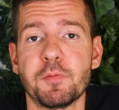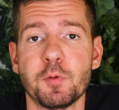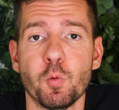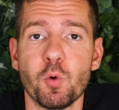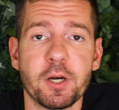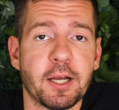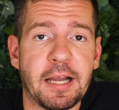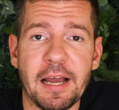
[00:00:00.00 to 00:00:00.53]
if you
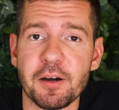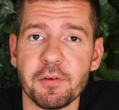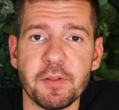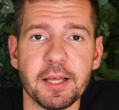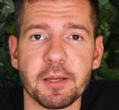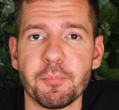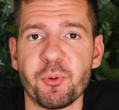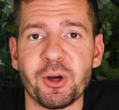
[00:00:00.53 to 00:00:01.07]
want to kind of
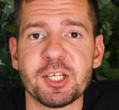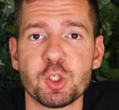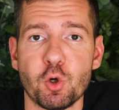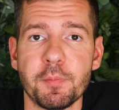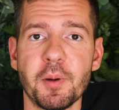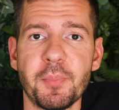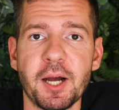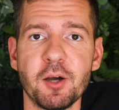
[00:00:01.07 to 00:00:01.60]

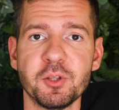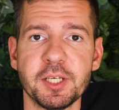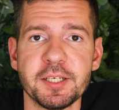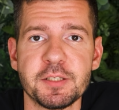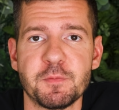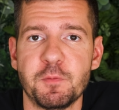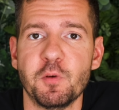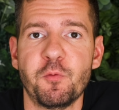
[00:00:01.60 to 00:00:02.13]
brainstorm about
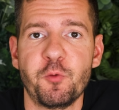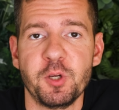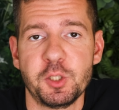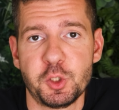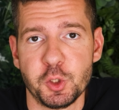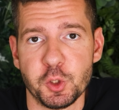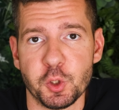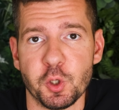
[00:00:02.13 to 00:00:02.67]
this, feel free
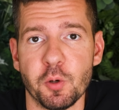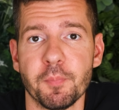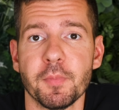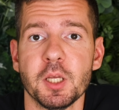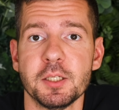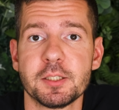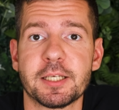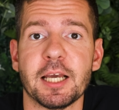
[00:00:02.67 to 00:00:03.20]
to
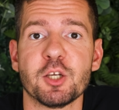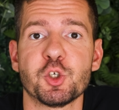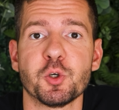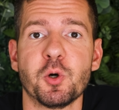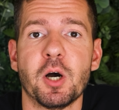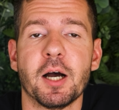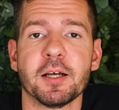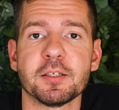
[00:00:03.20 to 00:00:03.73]

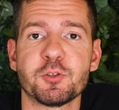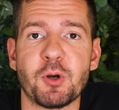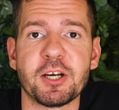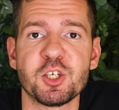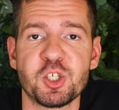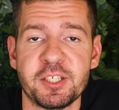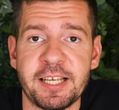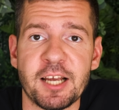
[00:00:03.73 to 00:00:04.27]
schedule a
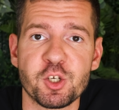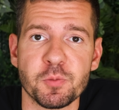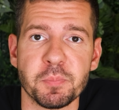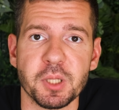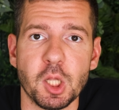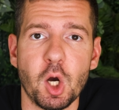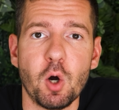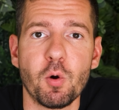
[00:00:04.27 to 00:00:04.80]
strategy session
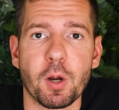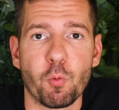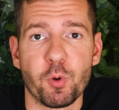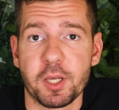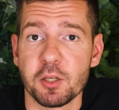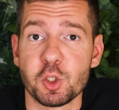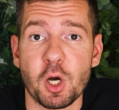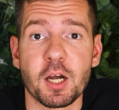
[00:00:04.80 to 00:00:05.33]
below and
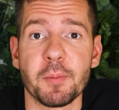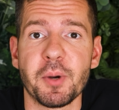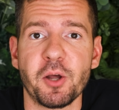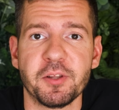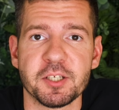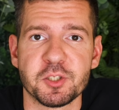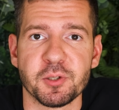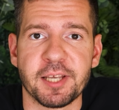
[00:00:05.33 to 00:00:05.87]
we can talk
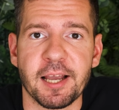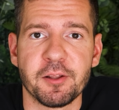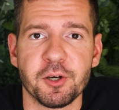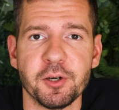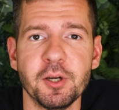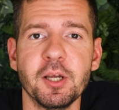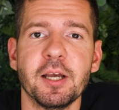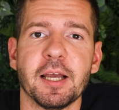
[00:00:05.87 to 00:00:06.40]
about this
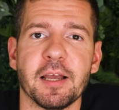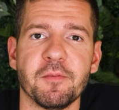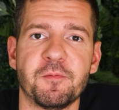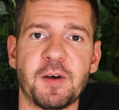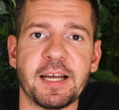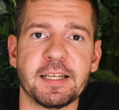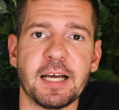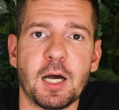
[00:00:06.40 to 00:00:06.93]
together and
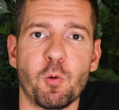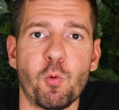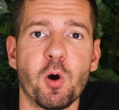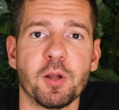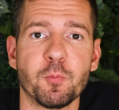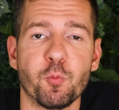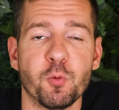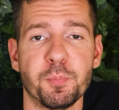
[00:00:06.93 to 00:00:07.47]
find out
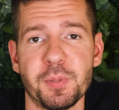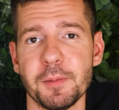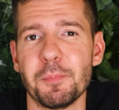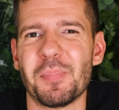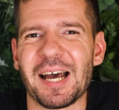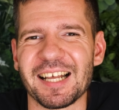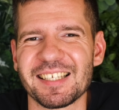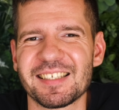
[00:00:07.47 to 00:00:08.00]
what would be
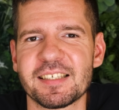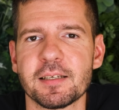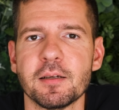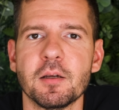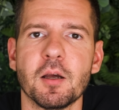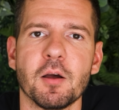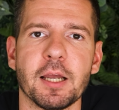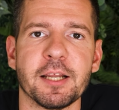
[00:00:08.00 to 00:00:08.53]
best
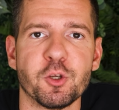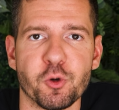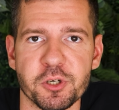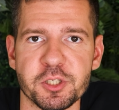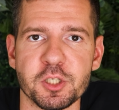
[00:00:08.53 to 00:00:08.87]
in your